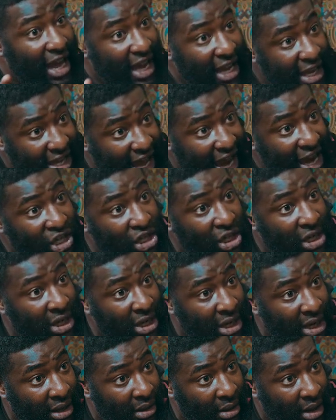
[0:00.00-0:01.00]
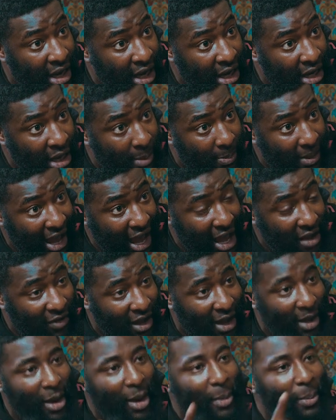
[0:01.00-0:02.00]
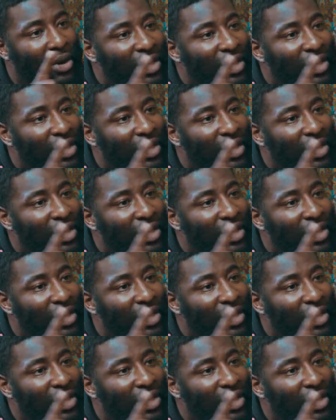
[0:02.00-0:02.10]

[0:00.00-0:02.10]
engaging in the, in the behavior